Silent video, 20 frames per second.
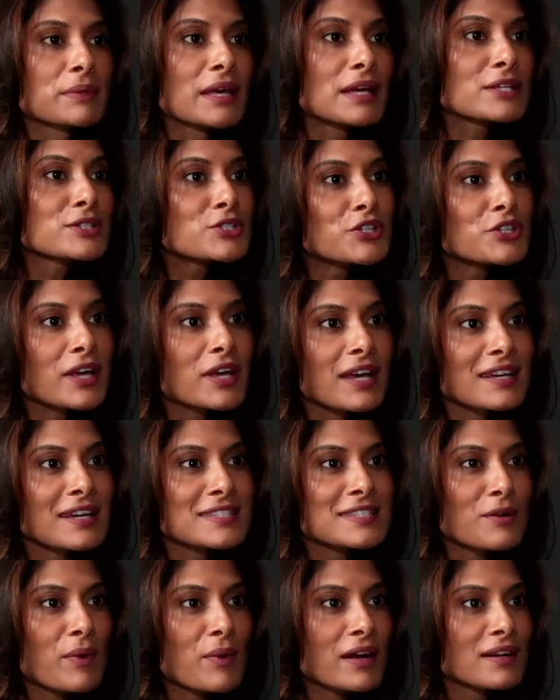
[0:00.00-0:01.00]
yesterday
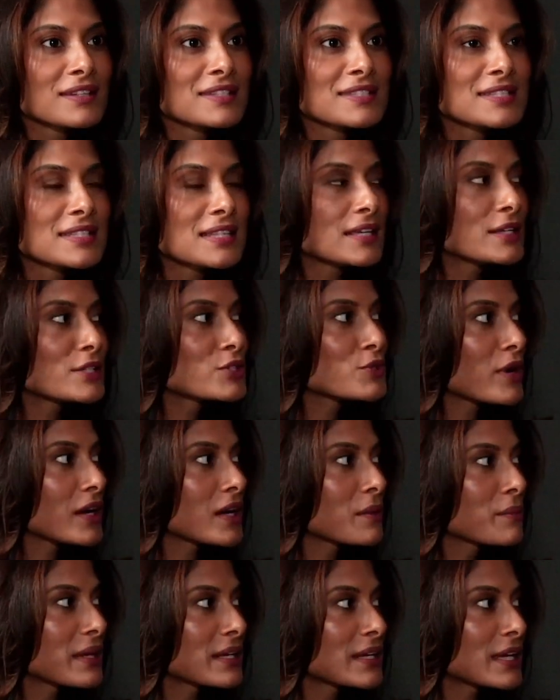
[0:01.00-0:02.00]
because I wanted to see his
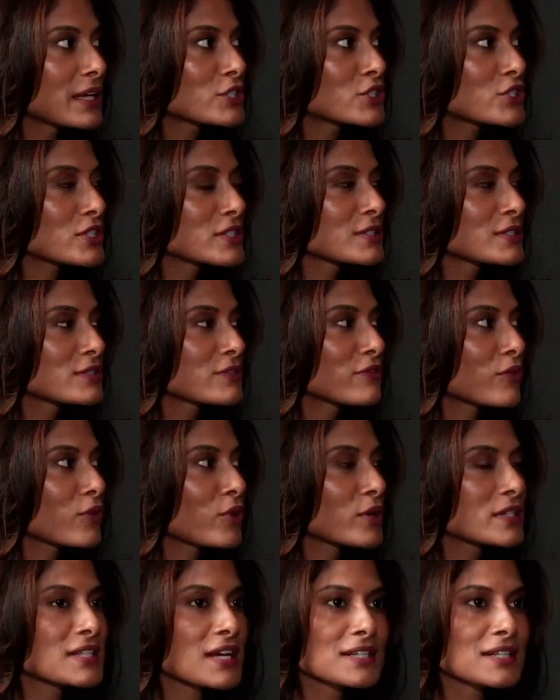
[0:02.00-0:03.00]
recommendations
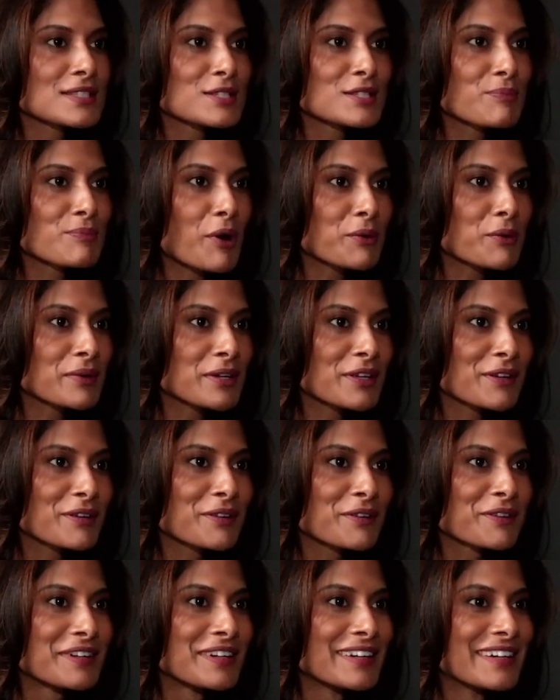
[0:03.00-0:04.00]
for Texas
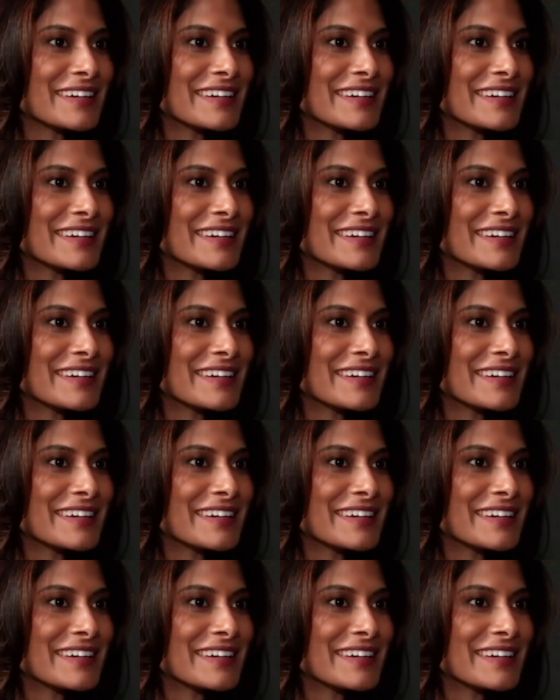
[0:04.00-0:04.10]
barbecue.